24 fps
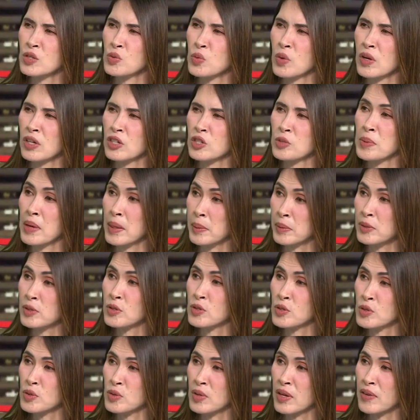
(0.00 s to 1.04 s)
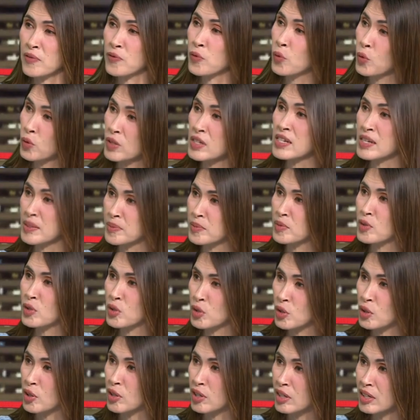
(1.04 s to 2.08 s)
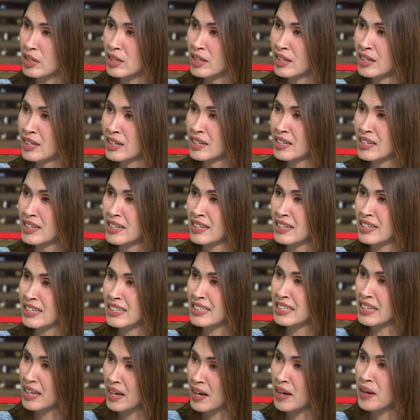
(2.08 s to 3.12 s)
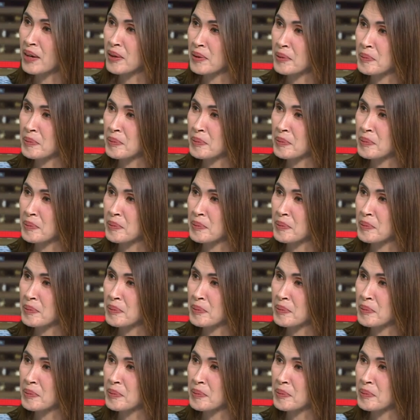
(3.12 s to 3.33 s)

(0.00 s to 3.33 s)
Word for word: as well to be able to do that for Tim Cook. You should have seen his yeah.